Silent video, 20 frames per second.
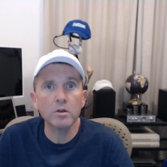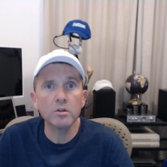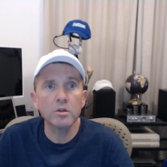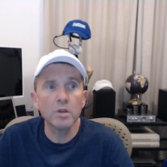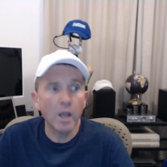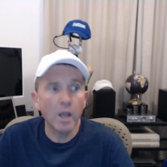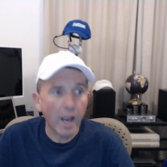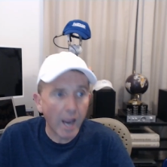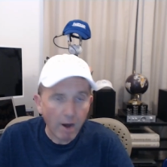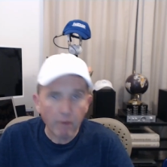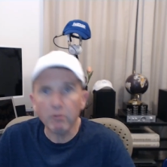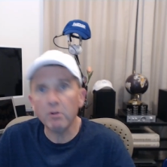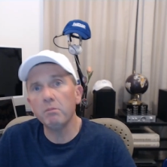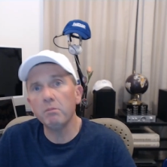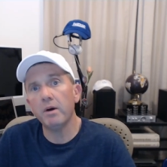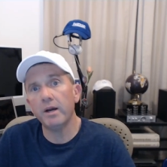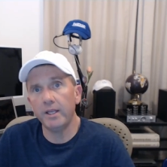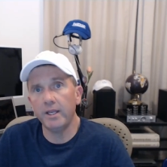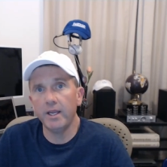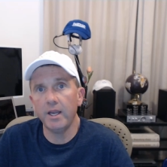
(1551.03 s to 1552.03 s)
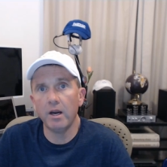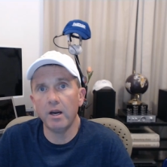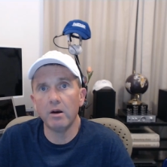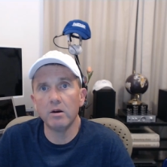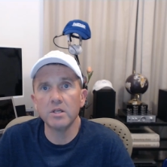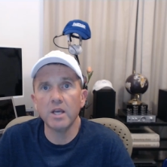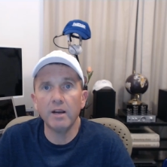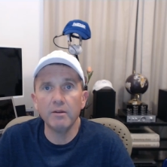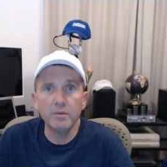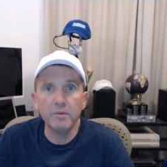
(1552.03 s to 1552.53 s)
everybody cares.
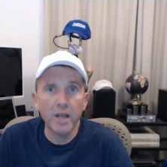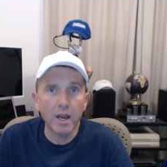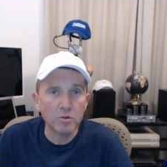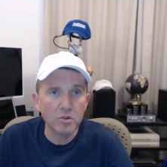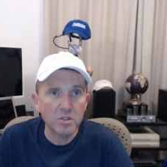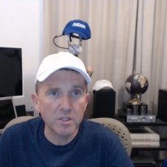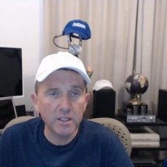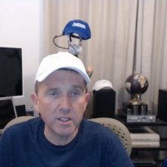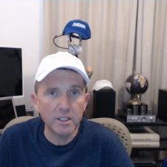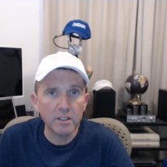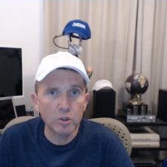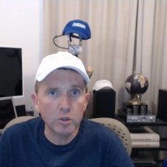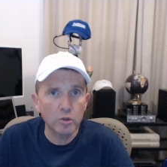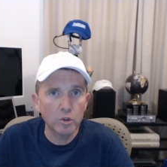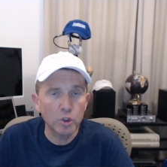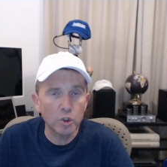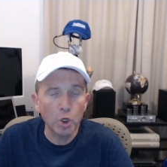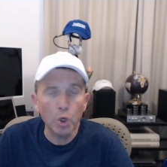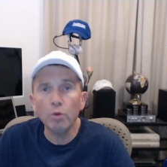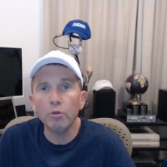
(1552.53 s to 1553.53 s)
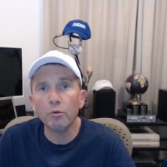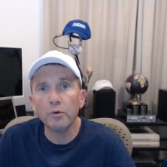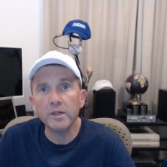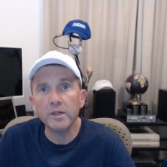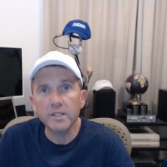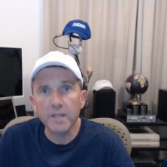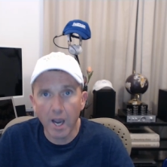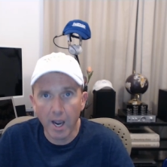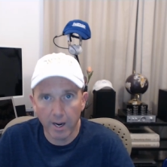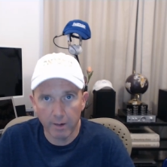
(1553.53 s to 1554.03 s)
I've now seen it 2-3
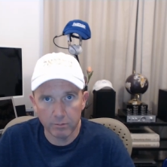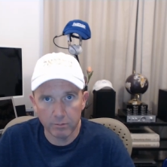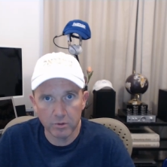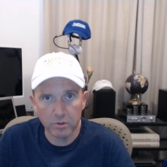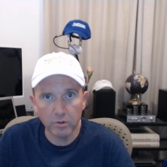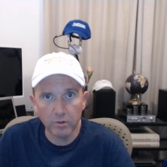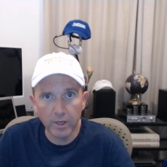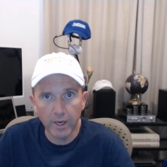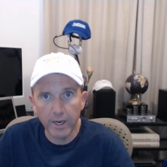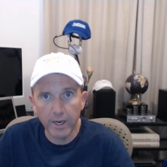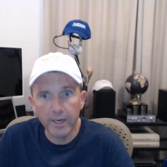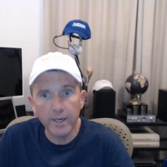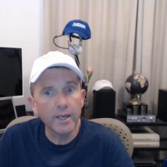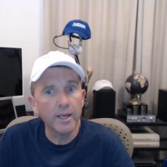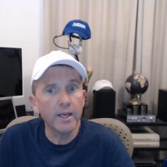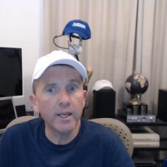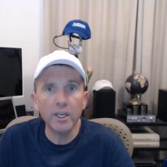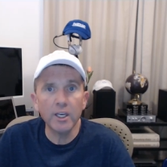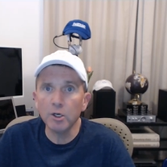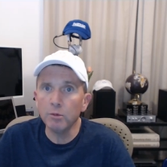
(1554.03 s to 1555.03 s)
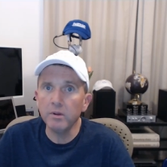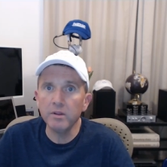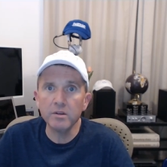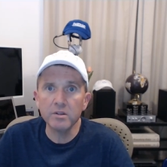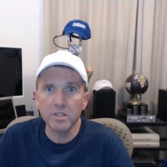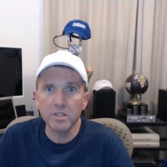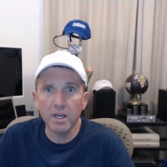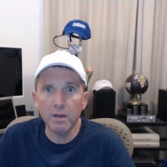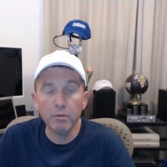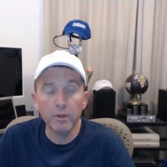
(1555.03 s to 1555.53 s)
times, okay? It'll be the
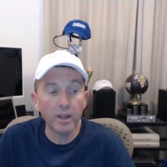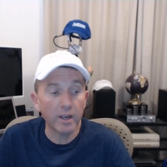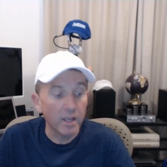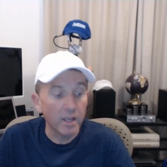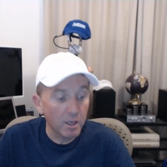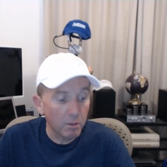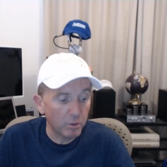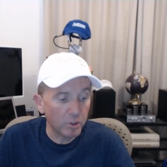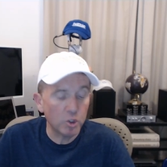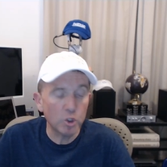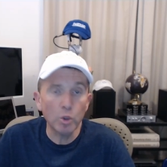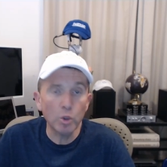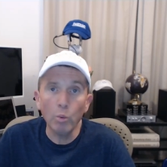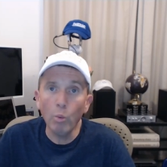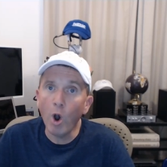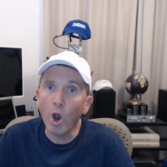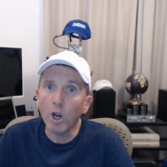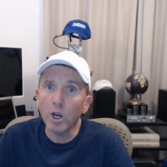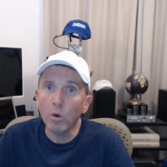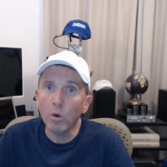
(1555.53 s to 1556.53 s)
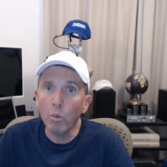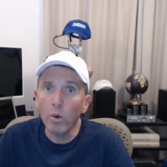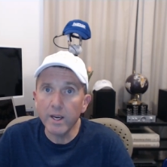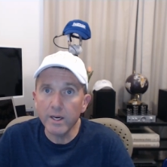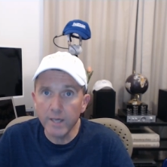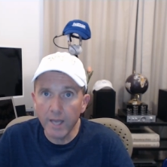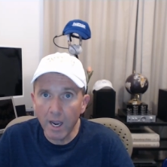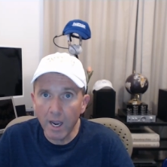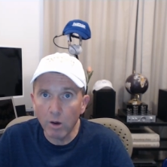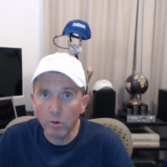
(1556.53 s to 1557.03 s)
same thing. But you walk away
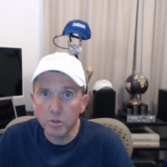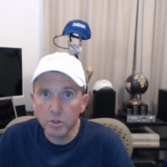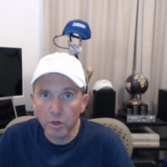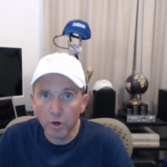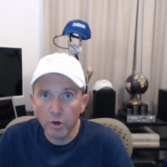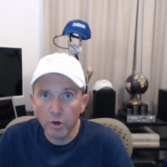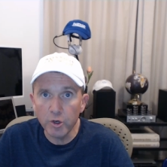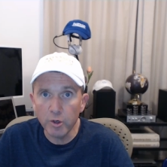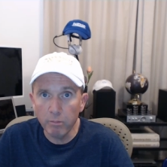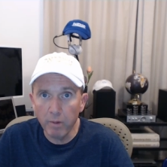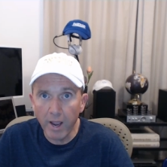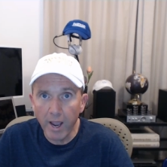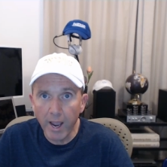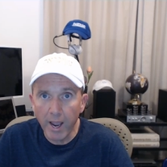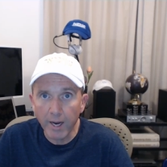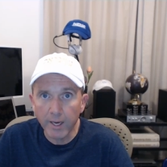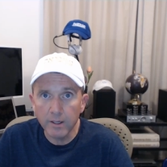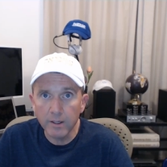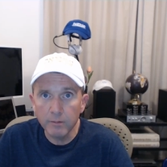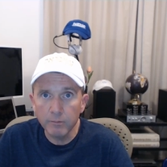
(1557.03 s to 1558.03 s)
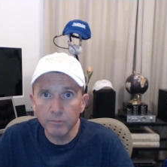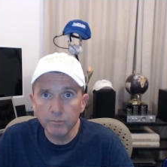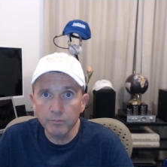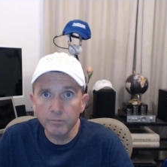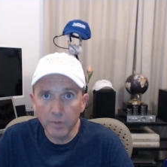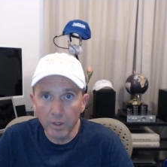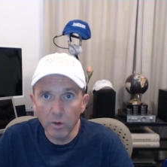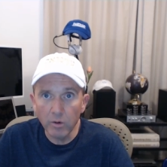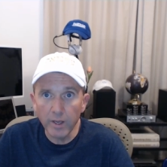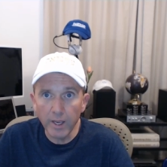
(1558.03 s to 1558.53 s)
now and turn your back,
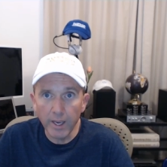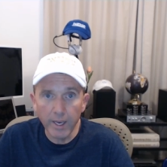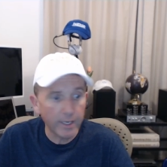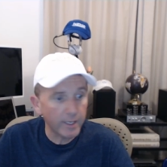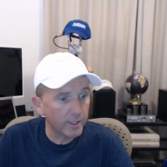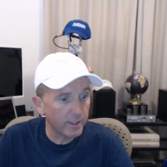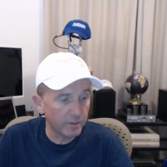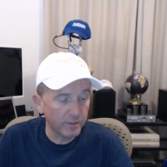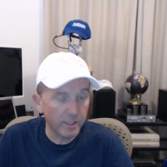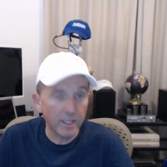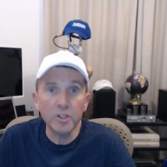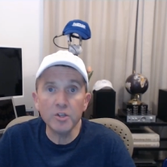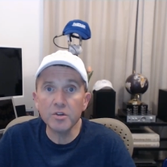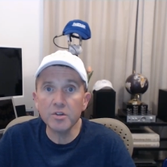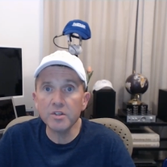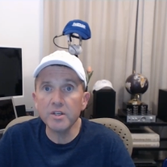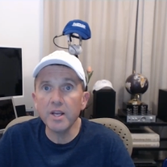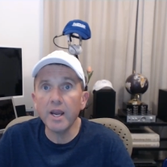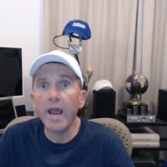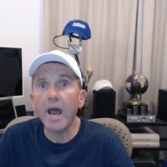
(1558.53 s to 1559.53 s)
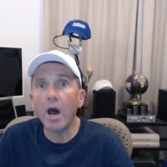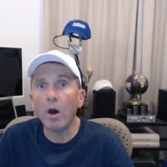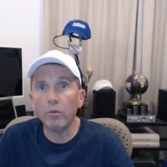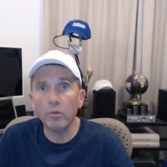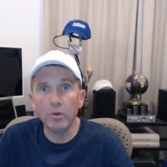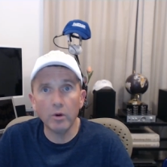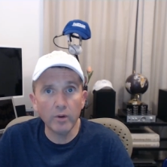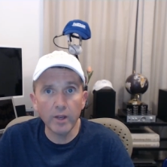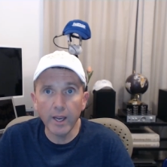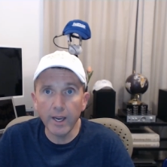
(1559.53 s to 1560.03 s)
okay? Then you stay out,
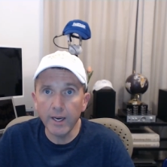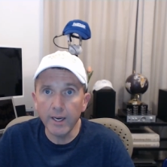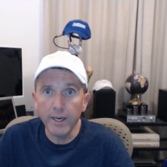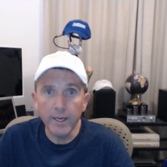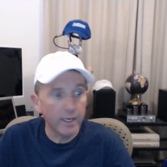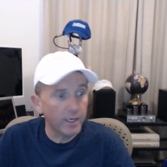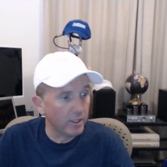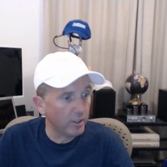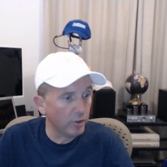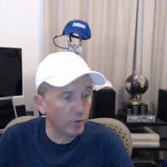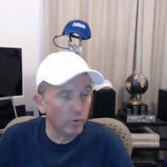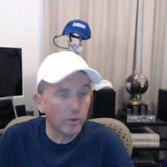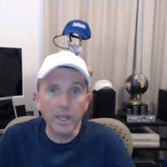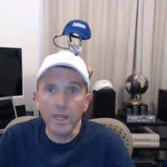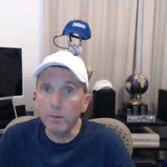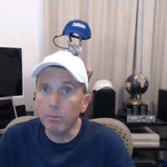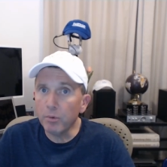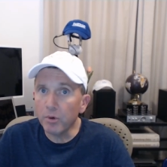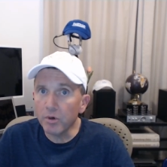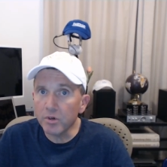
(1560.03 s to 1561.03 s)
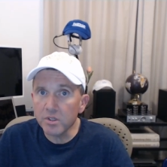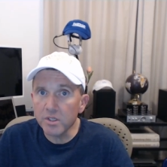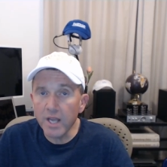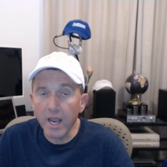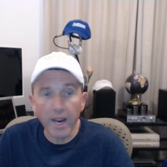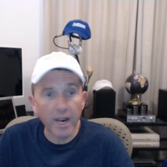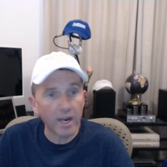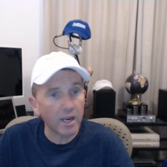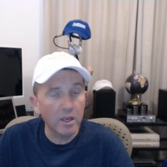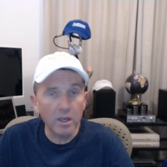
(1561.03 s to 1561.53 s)
okay? You keep your
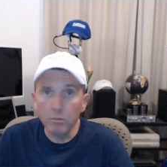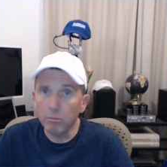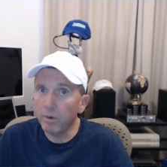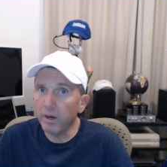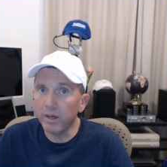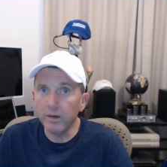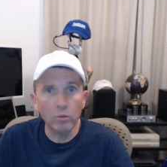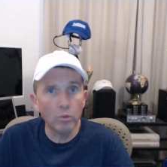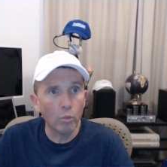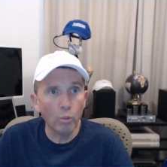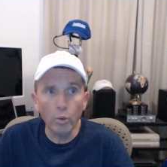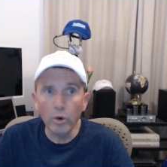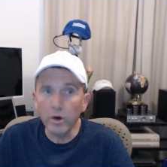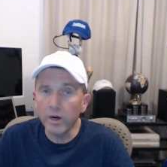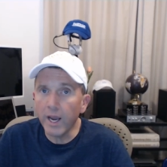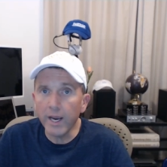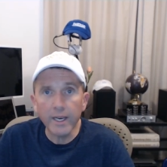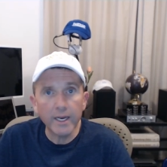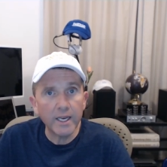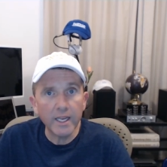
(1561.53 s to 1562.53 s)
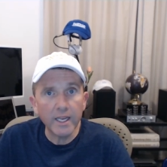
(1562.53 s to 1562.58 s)
stake, but we're not going to give